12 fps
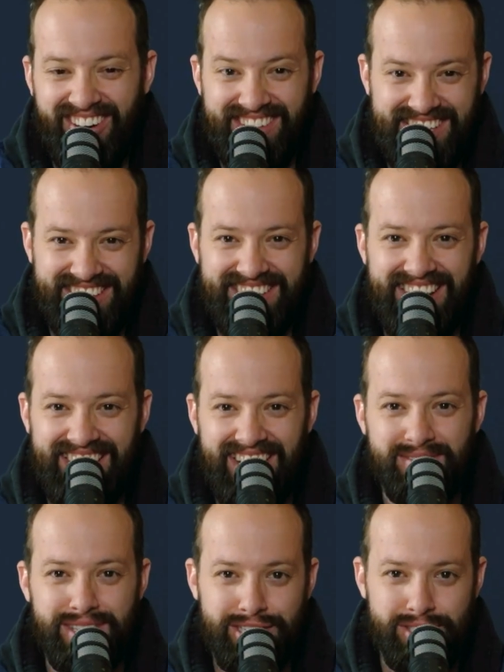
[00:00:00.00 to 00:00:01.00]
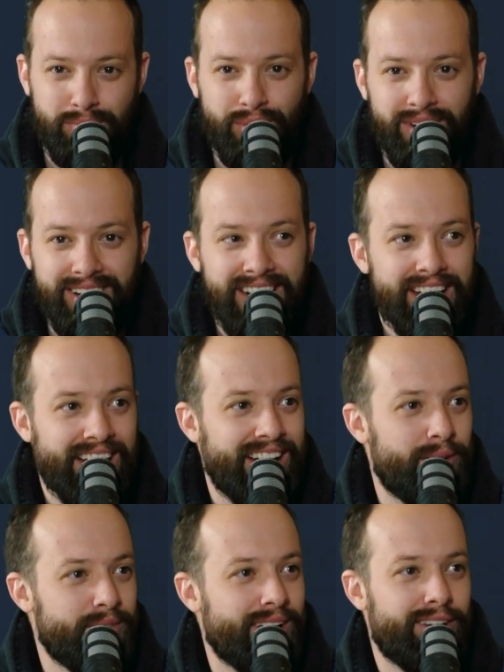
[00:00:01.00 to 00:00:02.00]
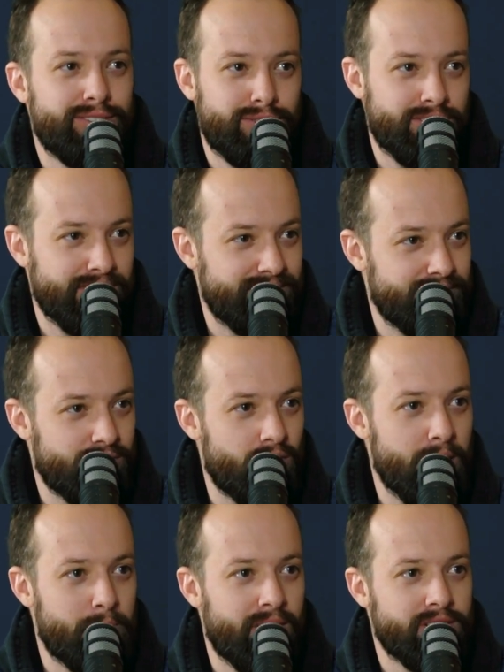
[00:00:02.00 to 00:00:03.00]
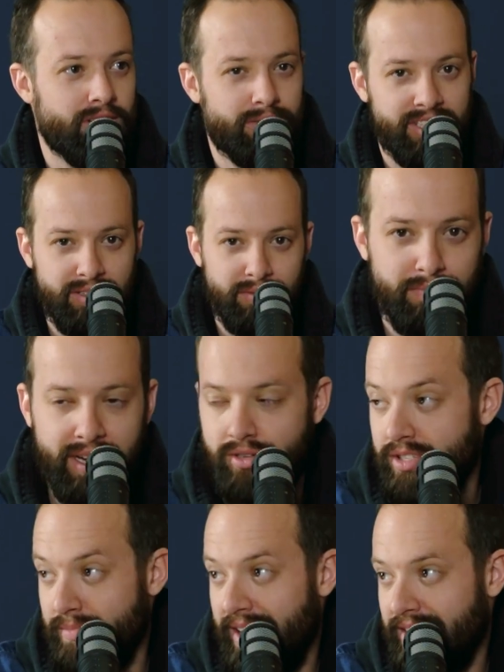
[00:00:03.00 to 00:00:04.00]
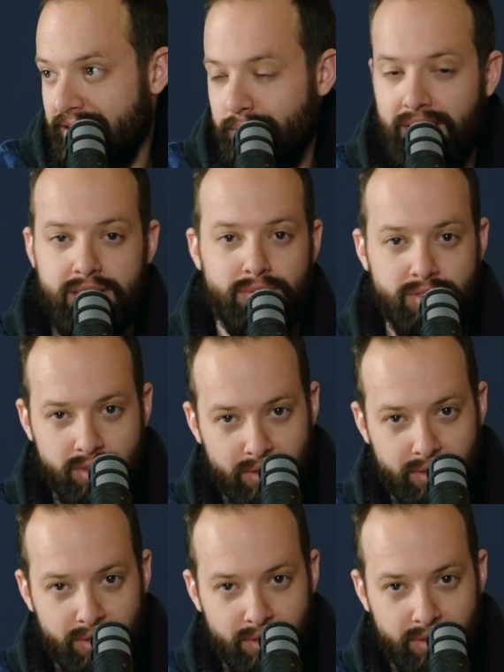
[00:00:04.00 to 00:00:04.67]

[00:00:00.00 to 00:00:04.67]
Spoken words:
to TILLN.com/support. We've got all sorts of great perks. Our patrons make this possible, so